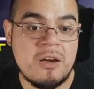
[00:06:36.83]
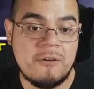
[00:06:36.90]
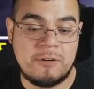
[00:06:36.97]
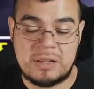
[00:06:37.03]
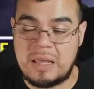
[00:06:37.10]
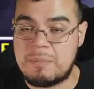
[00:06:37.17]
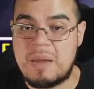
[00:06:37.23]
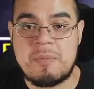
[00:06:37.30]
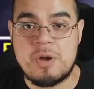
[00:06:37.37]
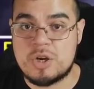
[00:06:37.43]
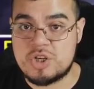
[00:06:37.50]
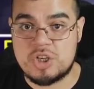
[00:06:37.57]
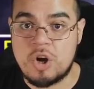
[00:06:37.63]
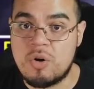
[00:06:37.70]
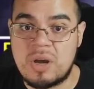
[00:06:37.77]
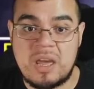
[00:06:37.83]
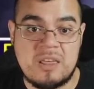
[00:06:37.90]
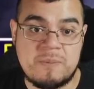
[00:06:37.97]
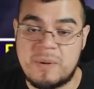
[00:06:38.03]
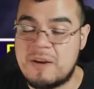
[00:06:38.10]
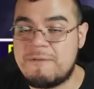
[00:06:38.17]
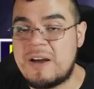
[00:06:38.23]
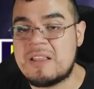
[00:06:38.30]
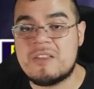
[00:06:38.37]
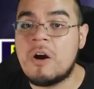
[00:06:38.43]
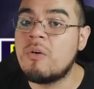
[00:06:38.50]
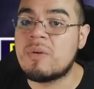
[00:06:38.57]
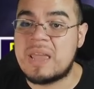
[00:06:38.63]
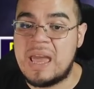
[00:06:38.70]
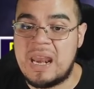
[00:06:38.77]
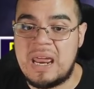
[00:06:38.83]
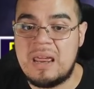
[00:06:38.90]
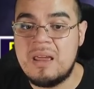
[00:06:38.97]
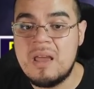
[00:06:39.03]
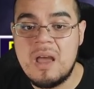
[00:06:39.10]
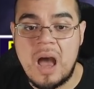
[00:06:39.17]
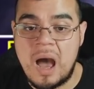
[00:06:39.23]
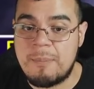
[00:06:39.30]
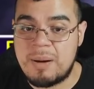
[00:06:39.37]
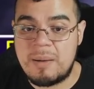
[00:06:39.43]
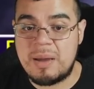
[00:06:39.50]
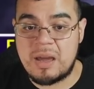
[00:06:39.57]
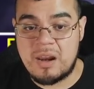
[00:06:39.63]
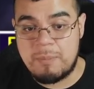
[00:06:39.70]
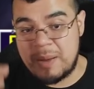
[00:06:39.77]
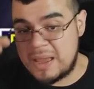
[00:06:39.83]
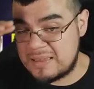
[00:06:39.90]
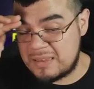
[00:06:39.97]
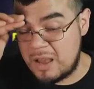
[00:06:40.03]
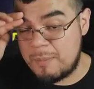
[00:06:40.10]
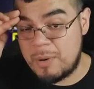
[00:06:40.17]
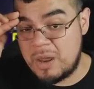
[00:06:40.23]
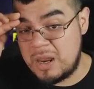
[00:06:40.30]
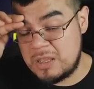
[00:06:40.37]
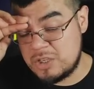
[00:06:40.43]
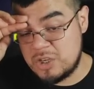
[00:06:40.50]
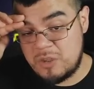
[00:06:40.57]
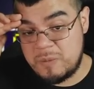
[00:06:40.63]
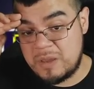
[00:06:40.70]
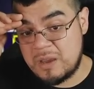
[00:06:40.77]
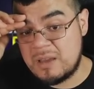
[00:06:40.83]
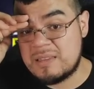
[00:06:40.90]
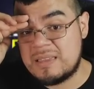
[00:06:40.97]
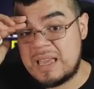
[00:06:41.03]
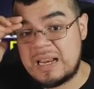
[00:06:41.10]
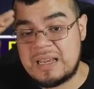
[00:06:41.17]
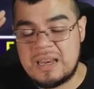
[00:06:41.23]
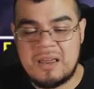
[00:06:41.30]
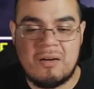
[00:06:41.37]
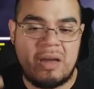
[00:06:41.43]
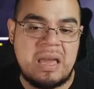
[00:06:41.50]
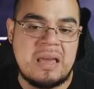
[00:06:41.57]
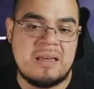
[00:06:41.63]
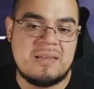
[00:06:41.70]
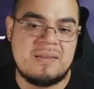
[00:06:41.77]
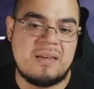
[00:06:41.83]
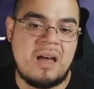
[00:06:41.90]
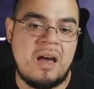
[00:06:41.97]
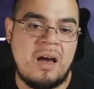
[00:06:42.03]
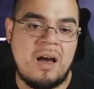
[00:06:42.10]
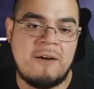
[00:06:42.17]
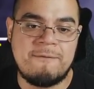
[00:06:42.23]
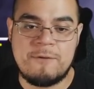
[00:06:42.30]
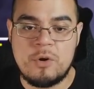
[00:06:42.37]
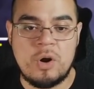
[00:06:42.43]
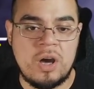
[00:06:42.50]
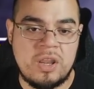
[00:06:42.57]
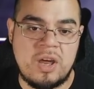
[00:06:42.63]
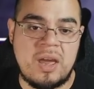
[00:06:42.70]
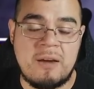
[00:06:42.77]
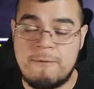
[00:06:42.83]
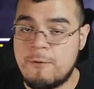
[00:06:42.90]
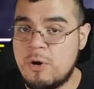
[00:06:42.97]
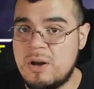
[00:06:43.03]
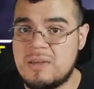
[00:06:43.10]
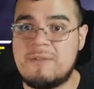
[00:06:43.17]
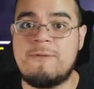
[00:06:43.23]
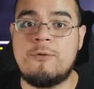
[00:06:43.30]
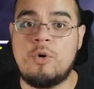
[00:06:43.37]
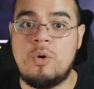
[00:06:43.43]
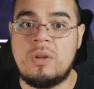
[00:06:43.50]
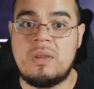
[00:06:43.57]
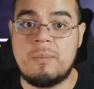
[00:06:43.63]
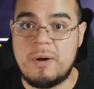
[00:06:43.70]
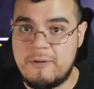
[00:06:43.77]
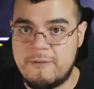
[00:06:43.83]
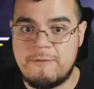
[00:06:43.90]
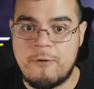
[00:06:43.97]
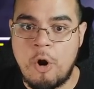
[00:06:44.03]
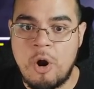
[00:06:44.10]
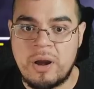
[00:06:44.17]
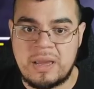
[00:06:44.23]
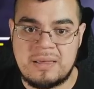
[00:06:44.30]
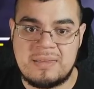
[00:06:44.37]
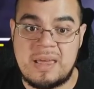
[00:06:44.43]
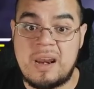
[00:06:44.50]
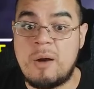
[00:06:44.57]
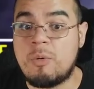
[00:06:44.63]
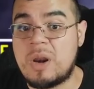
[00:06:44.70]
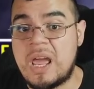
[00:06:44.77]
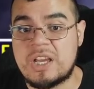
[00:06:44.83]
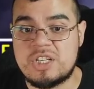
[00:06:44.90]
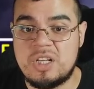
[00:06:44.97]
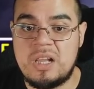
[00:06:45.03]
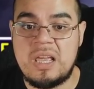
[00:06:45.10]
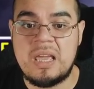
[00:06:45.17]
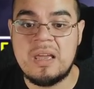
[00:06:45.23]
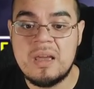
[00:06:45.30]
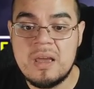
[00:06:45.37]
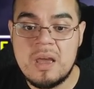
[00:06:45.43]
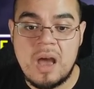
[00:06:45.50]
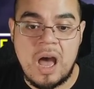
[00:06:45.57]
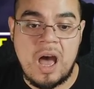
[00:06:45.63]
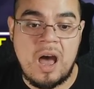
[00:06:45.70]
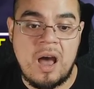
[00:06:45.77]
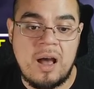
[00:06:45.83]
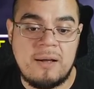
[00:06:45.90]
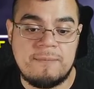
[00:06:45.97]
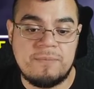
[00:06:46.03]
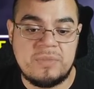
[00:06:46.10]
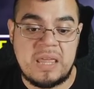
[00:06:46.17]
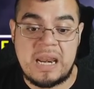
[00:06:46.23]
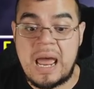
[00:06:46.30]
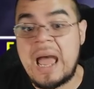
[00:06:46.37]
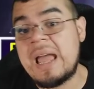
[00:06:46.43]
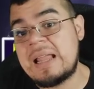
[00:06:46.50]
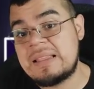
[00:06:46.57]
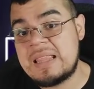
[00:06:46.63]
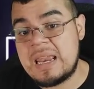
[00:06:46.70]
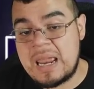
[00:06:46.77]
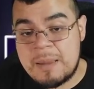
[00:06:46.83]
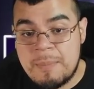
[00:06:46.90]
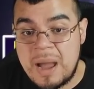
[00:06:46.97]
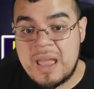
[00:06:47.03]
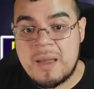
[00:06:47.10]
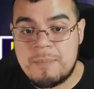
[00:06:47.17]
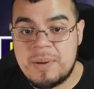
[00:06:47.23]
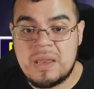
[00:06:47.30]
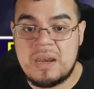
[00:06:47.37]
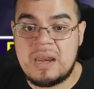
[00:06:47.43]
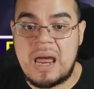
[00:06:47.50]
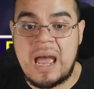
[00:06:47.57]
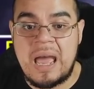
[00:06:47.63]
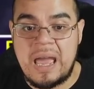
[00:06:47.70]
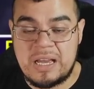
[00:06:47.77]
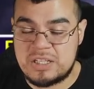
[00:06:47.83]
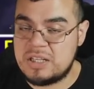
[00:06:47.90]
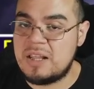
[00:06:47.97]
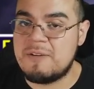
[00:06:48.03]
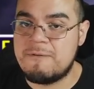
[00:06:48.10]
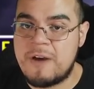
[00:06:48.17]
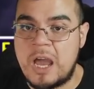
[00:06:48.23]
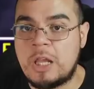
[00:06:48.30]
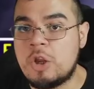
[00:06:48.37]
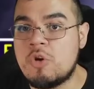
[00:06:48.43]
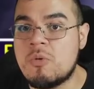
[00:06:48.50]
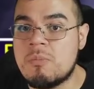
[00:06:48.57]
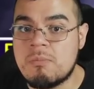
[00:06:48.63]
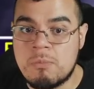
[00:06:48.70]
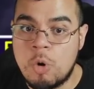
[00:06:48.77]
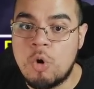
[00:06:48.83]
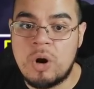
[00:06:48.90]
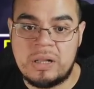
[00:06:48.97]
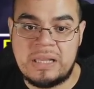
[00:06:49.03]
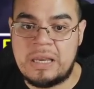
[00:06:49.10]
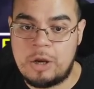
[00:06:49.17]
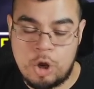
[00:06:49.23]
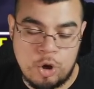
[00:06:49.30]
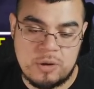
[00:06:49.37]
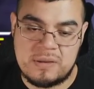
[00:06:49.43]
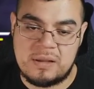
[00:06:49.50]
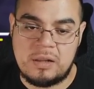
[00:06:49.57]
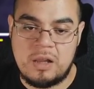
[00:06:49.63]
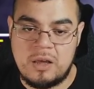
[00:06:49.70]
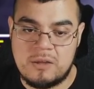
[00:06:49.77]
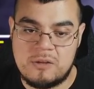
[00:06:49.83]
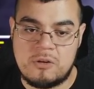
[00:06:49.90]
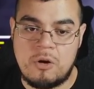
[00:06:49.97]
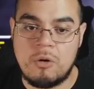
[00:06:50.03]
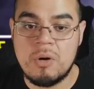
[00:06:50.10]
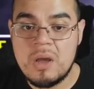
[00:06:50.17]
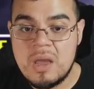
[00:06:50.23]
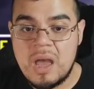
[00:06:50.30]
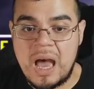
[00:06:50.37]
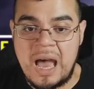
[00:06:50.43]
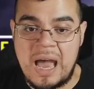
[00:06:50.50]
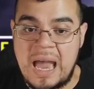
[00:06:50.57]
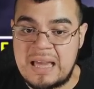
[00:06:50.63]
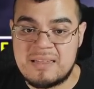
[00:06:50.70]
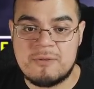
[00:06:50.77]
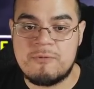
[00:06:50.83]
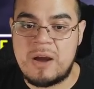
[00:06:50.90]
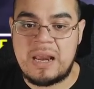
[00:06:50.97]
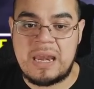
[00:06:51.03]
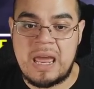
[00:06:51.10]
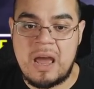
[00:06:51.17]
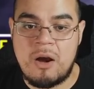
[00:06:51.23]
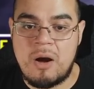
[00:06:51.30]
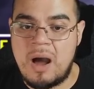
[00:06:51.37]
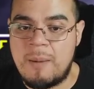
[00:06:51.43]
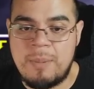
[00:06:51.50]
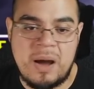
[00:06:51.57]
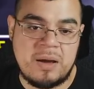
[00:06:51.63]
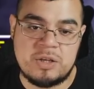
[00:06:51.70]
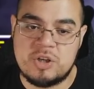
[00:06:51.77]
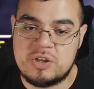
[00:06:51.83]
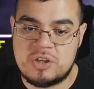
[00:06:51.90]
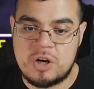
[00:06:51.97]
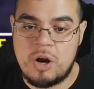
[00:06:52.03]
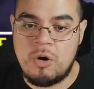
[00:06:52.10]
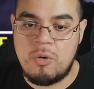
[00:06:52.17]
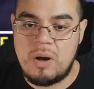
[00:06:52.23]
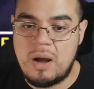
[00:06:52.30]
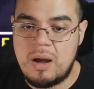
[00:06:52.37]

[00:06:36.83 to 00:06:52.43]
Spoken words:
for like maybe a showcase. But if I don't get it, I'm probably gonna pass up on it, just because like there is a few other FRs for the month of August that I would actually that in my opinion I actually value more than Ursula. So as of right now, I'll probably just throw